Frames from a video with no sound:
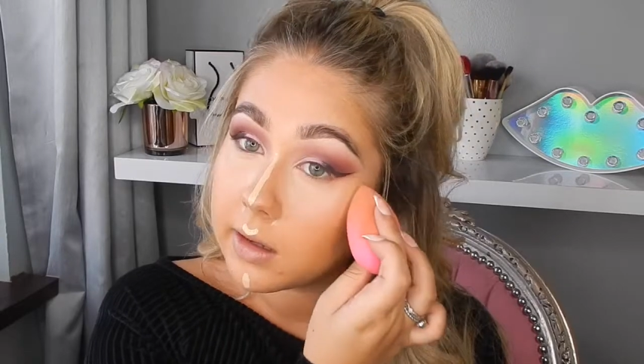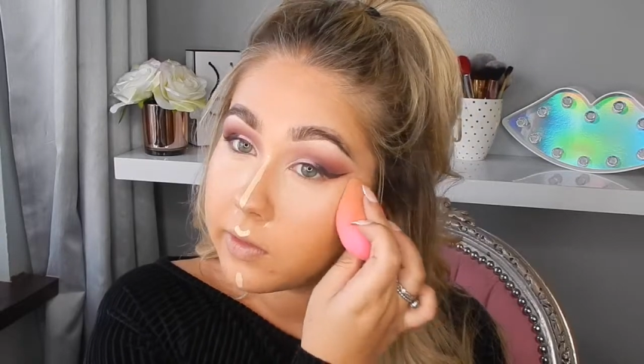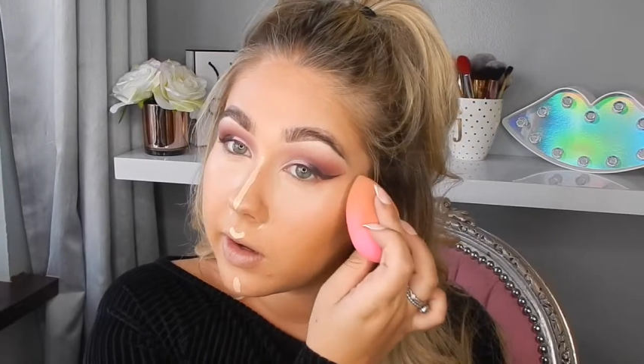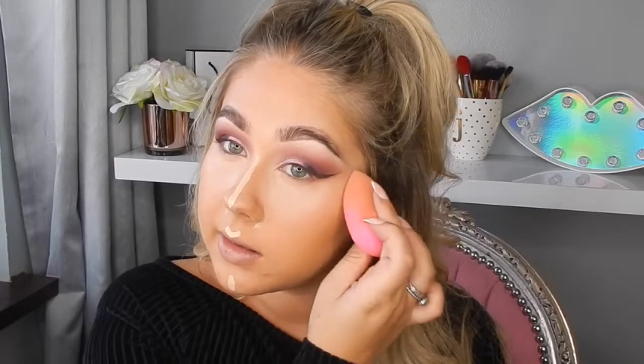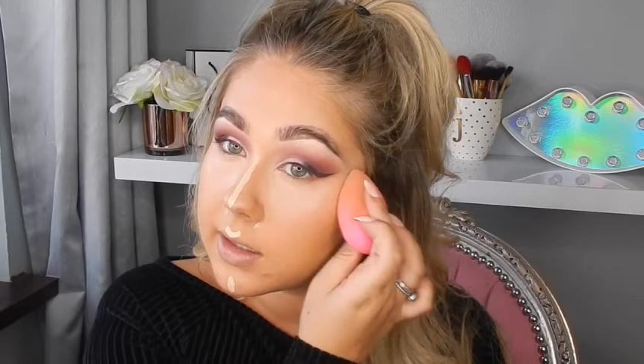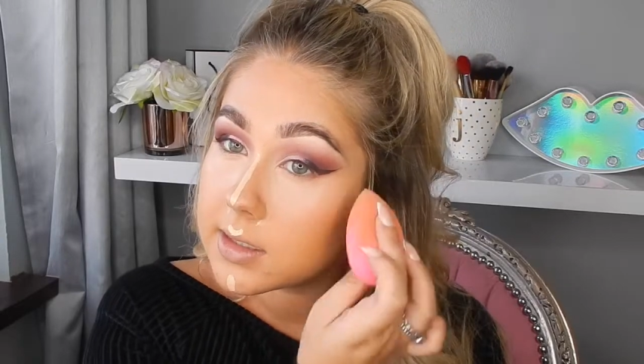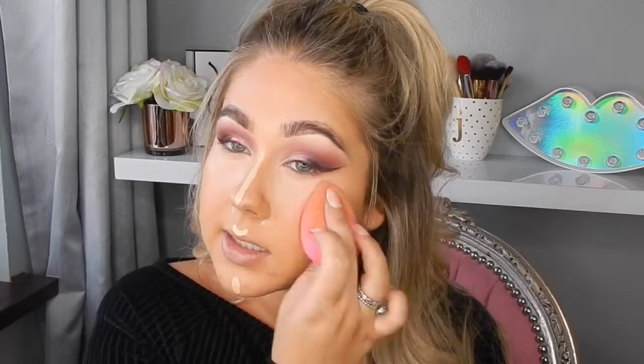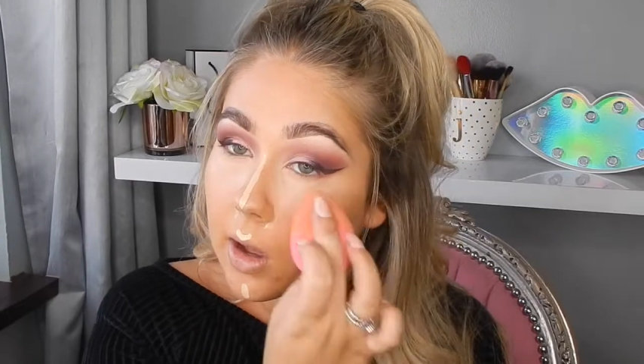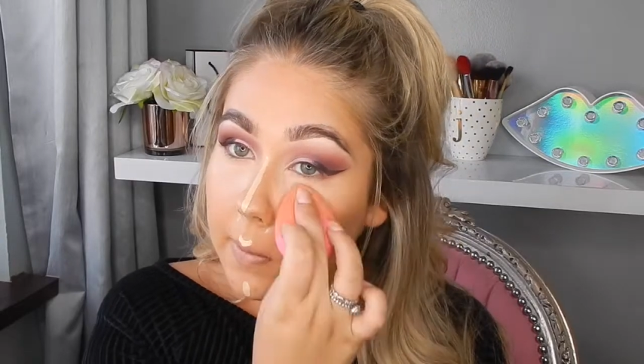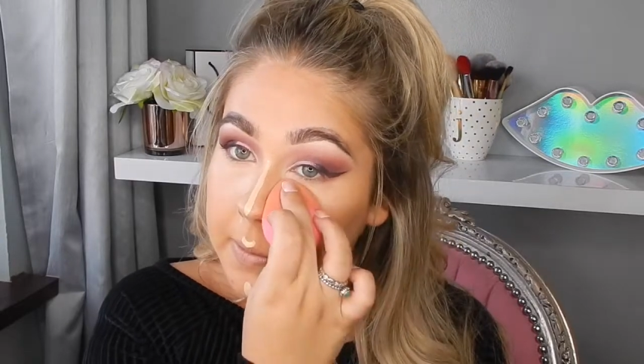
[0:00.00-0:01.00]
and I find this
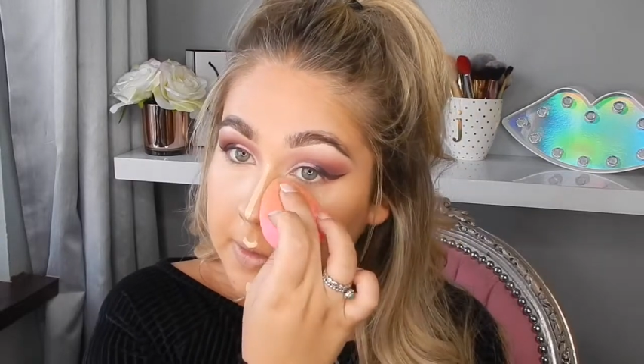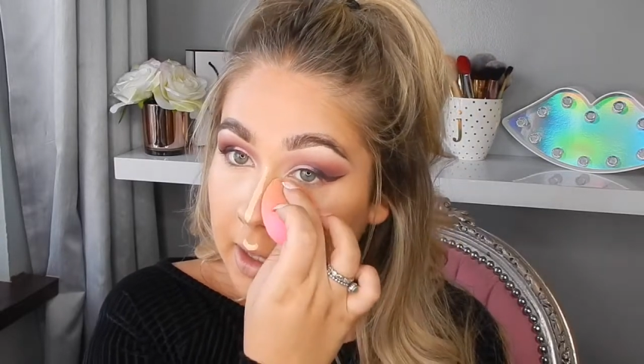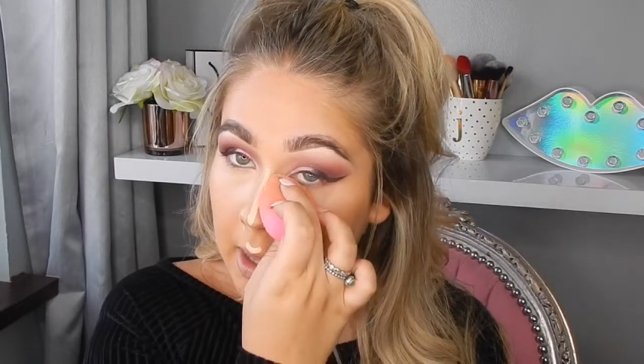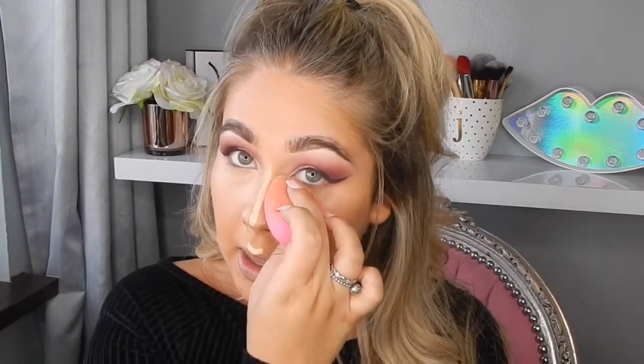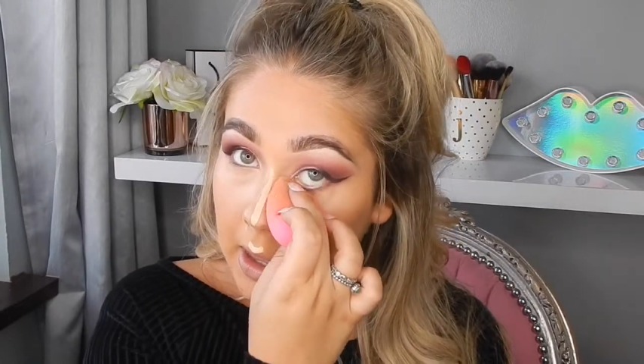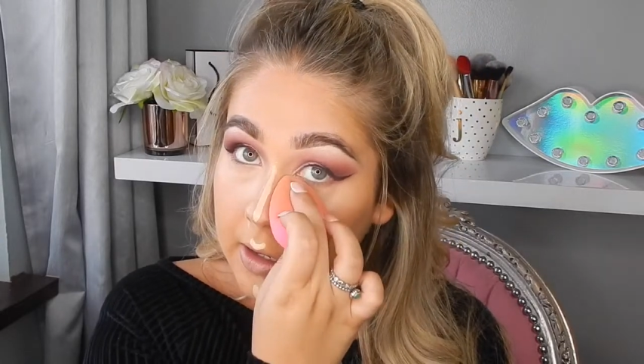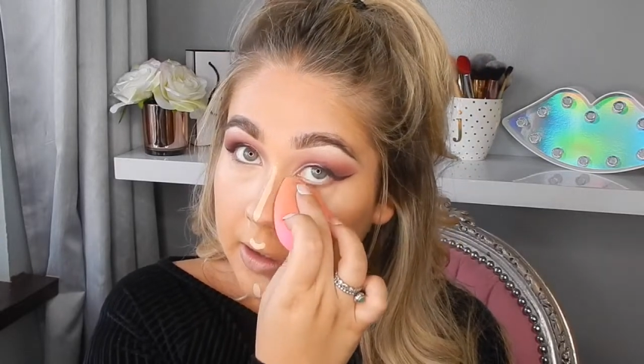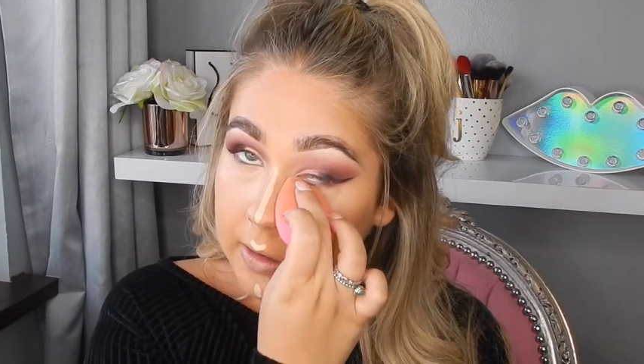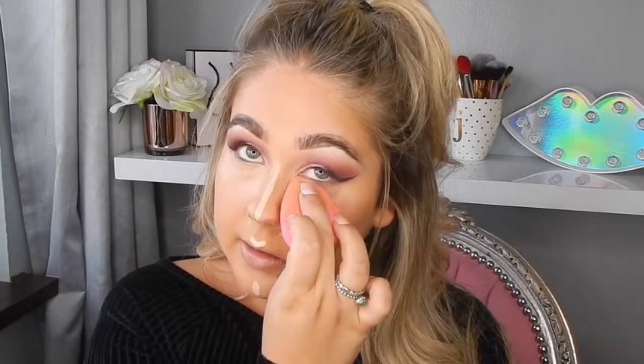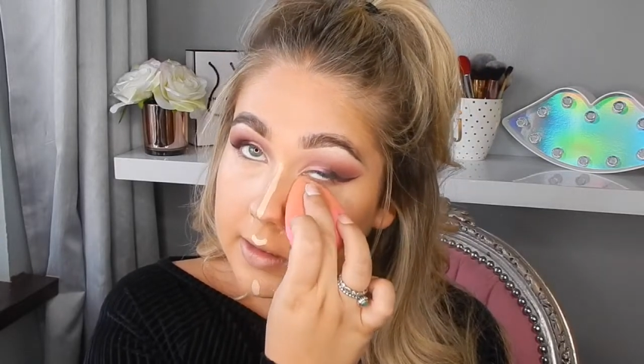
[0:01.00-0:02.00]
stops
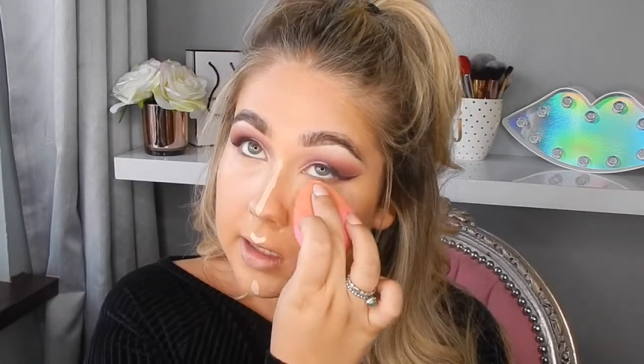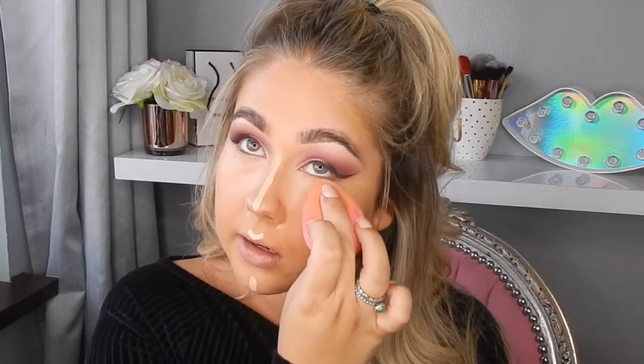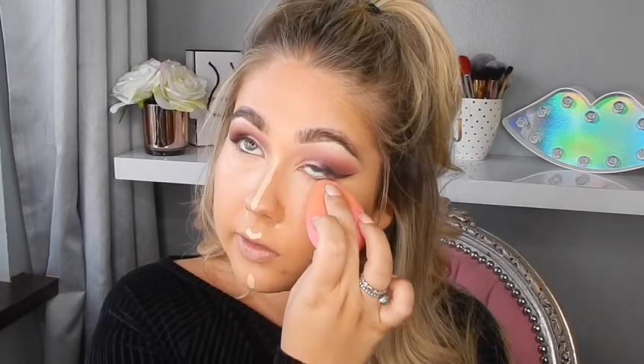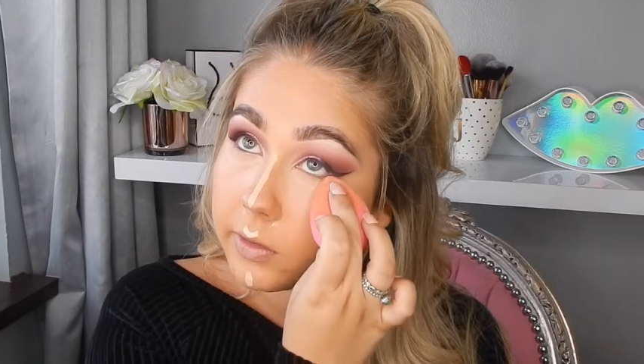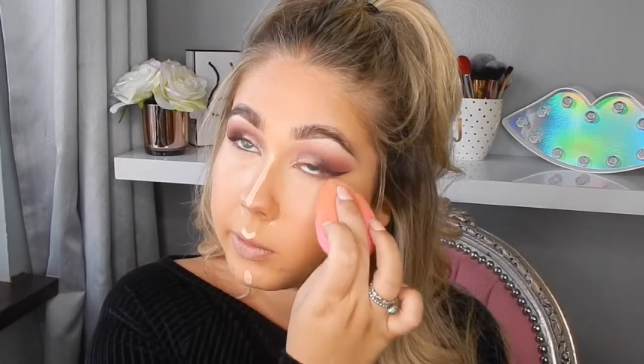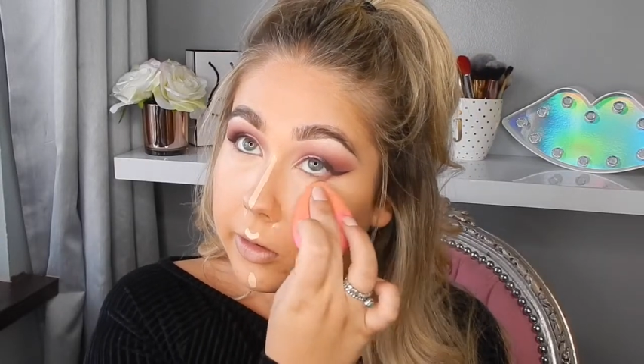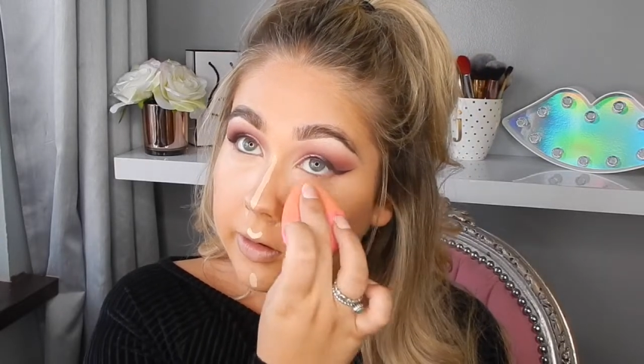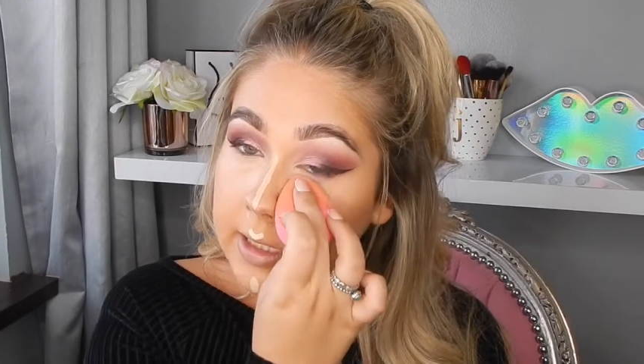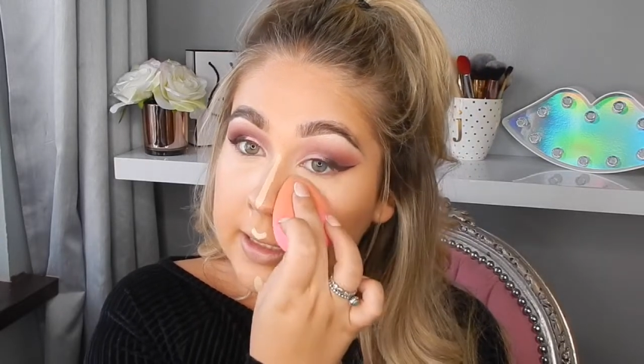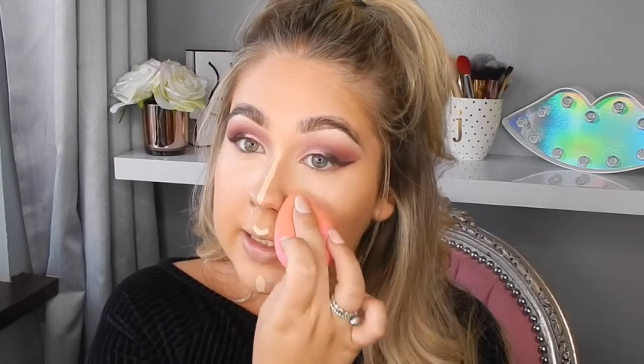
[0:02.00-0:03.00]
your concealer from
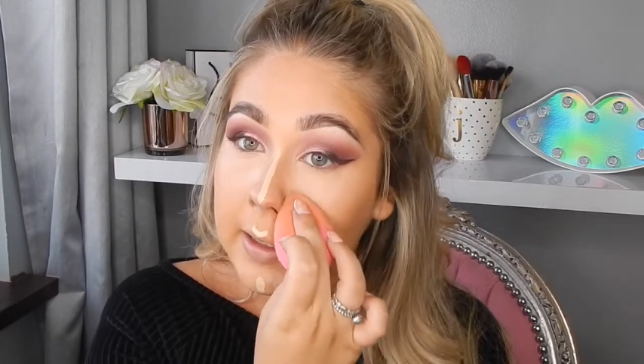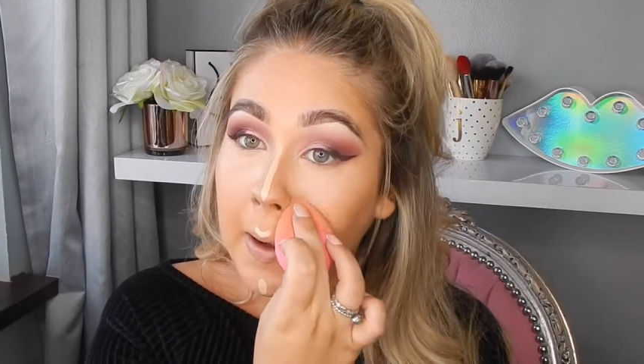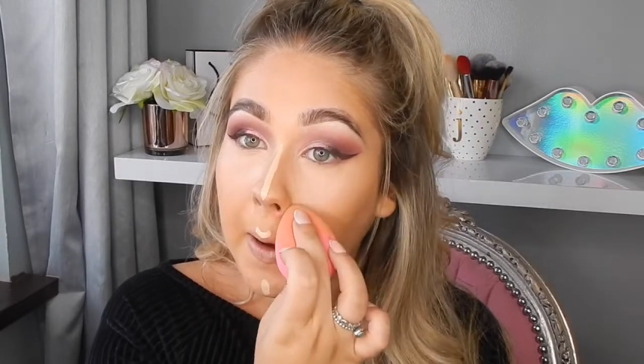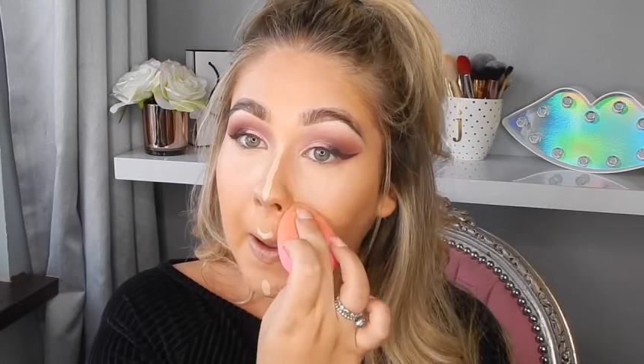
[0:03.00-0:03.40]
creasing.